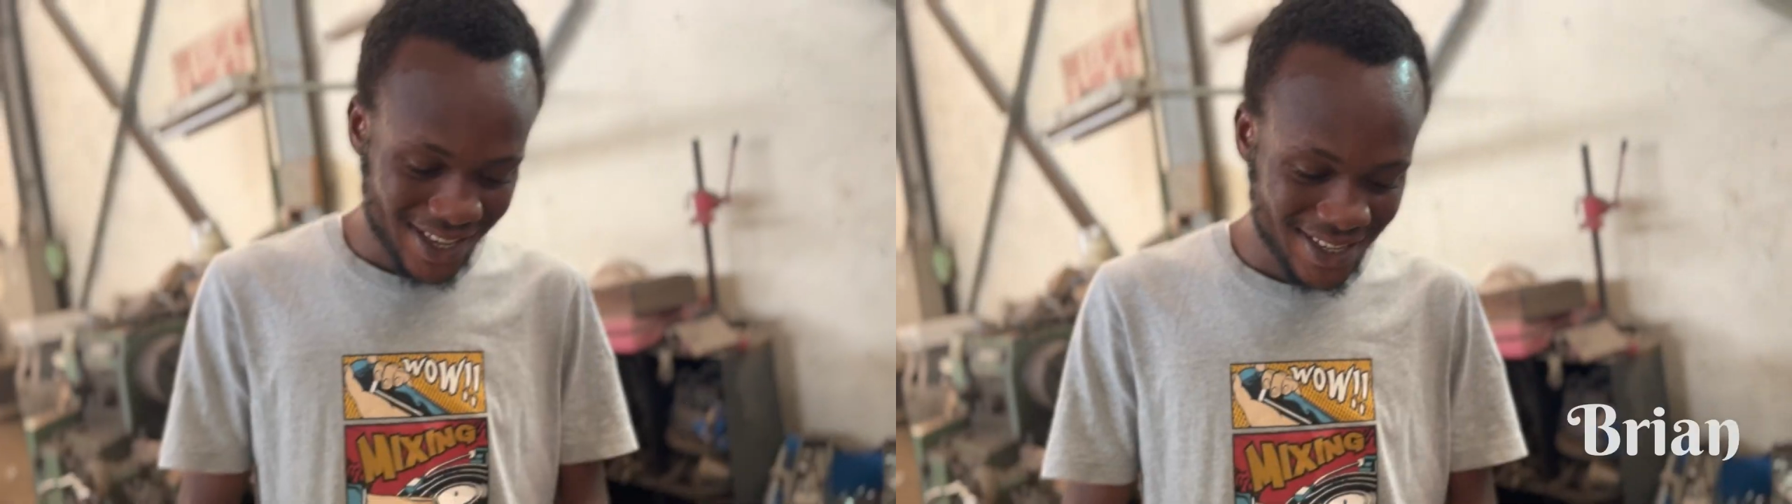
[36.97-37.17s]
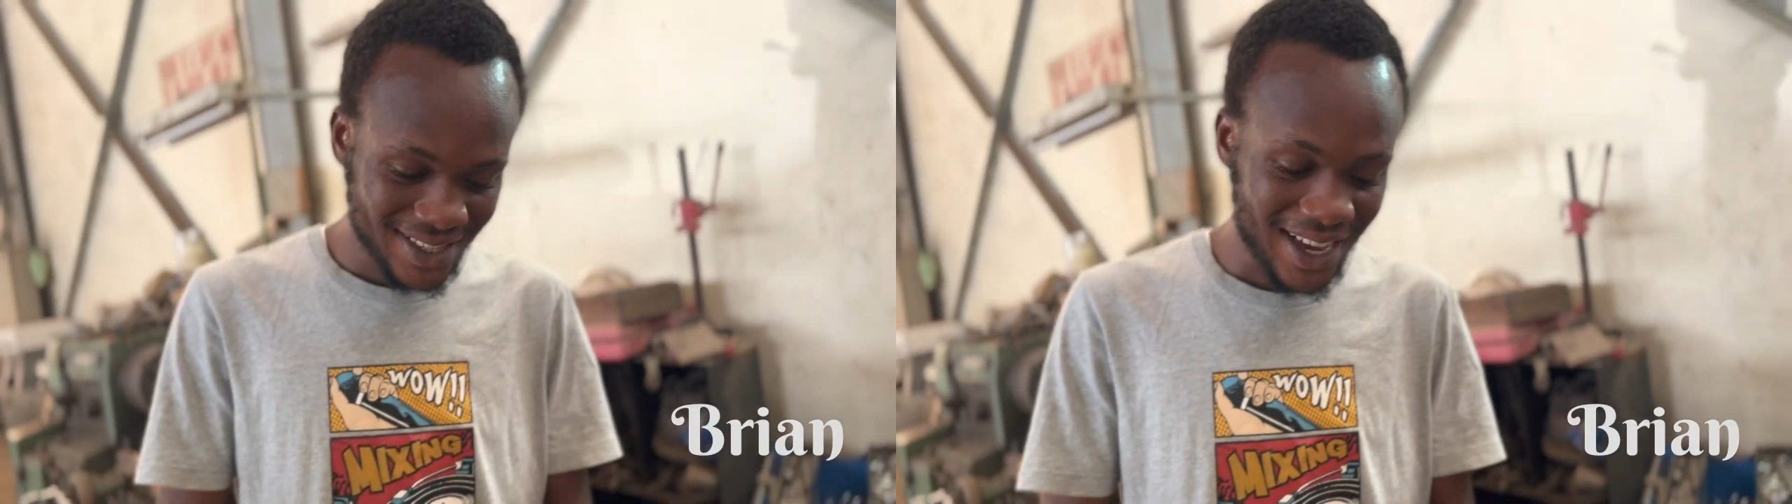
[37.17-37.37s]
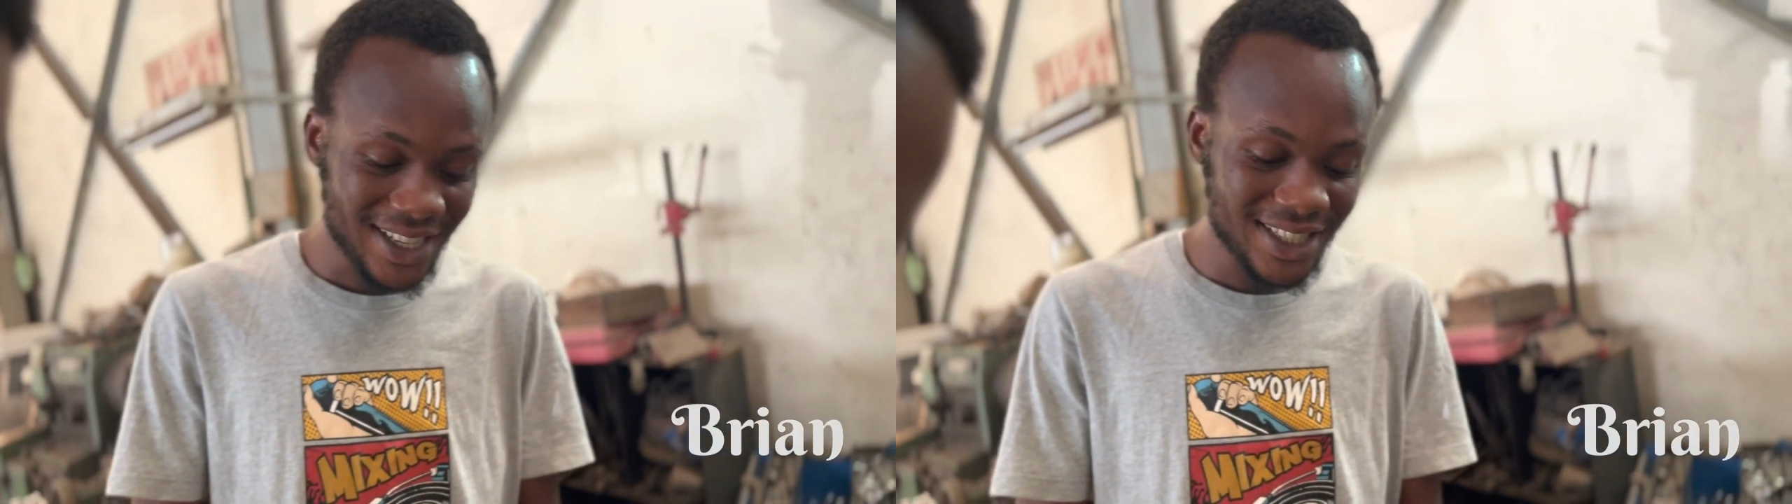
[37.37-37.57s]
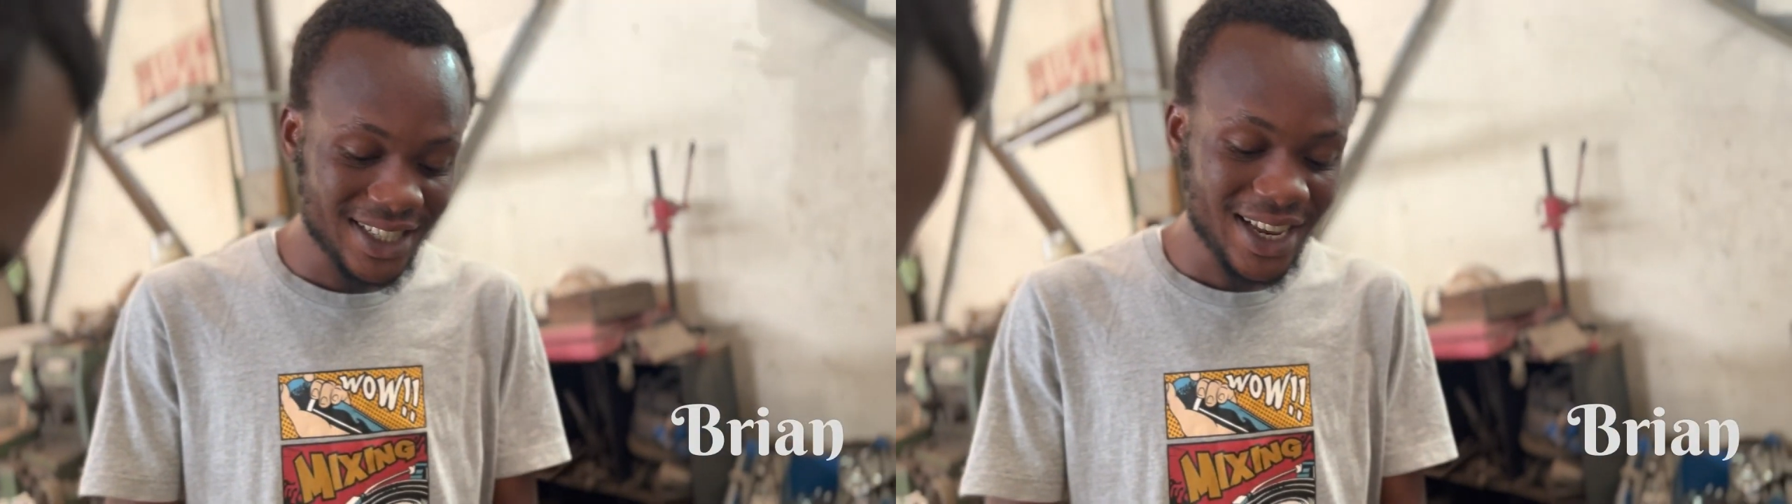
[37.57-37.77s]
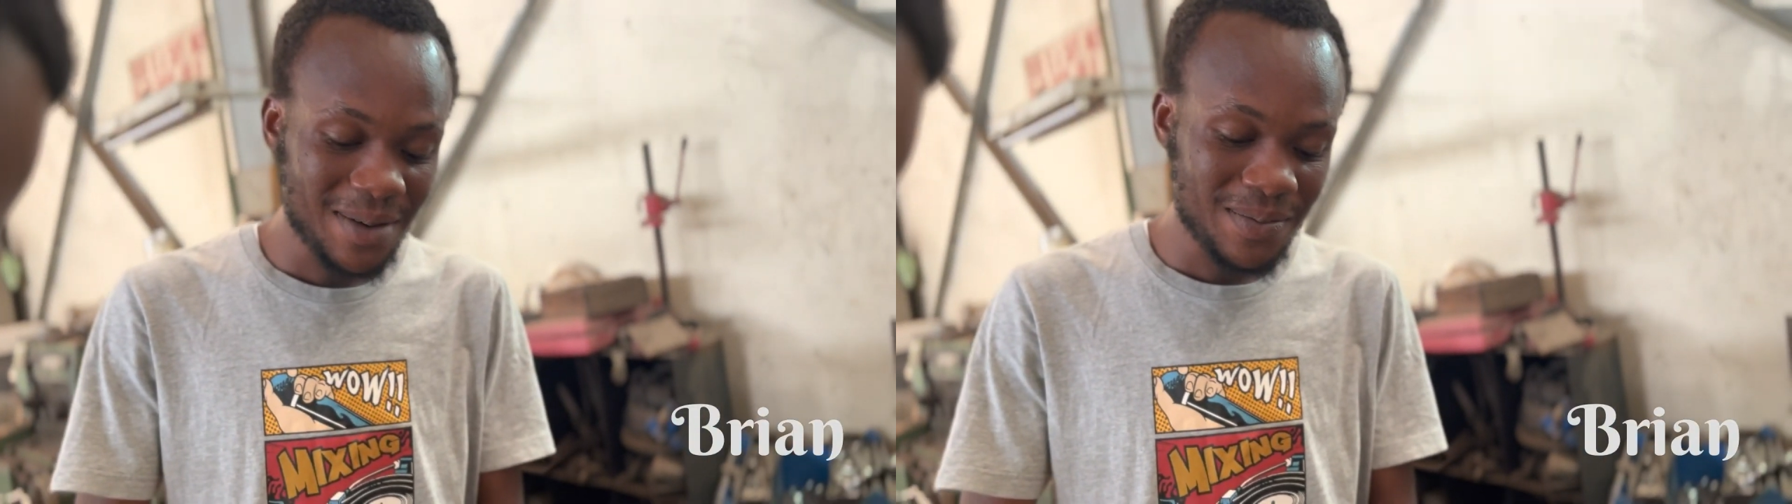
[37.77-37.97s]
Yes, AKA
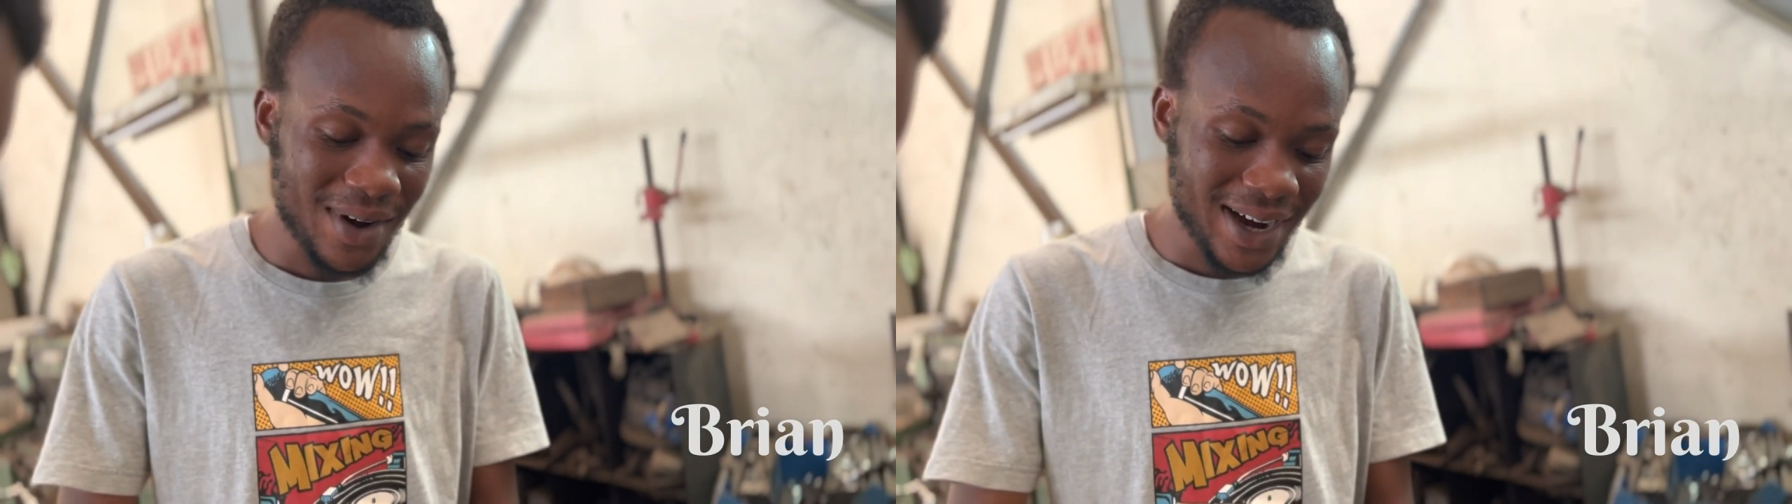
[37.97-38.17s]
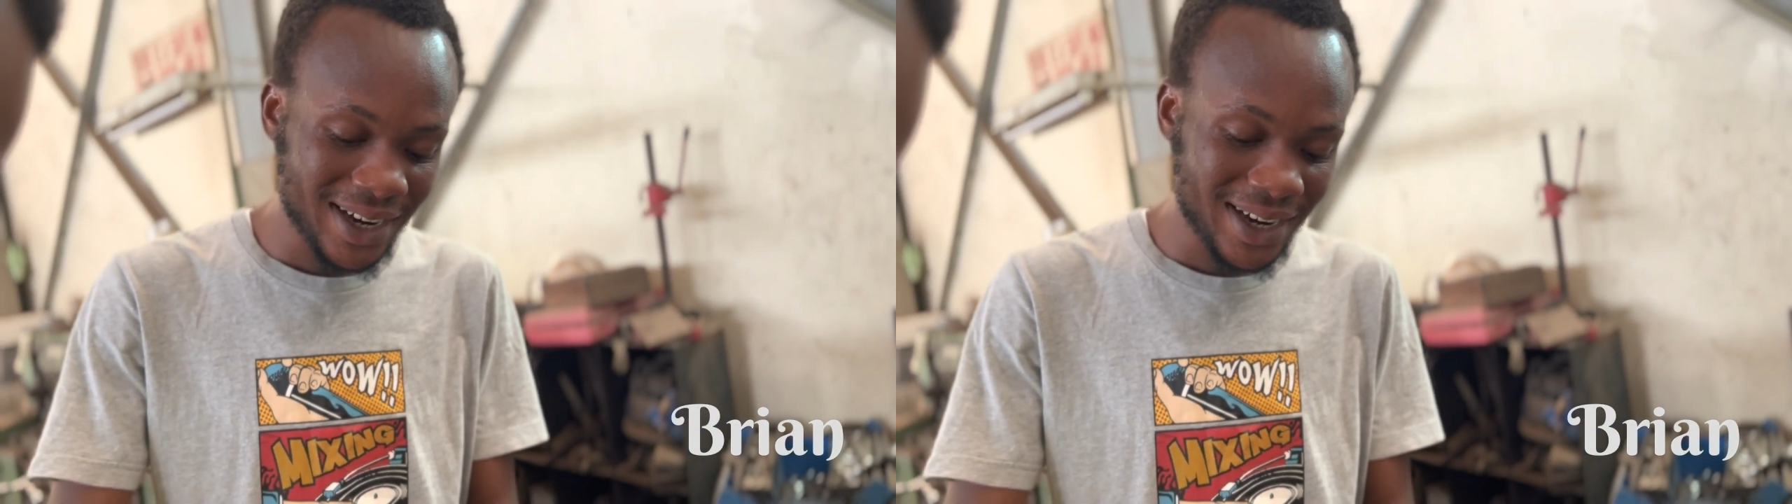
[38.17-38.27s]
Angel,